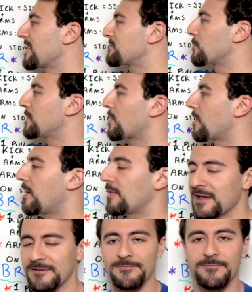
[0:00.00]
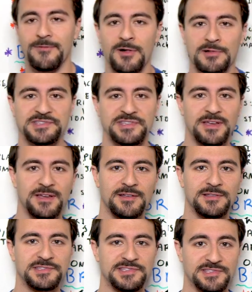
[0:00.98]
That's what we call a false
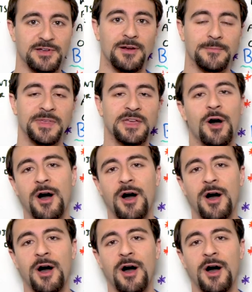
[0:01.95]
start.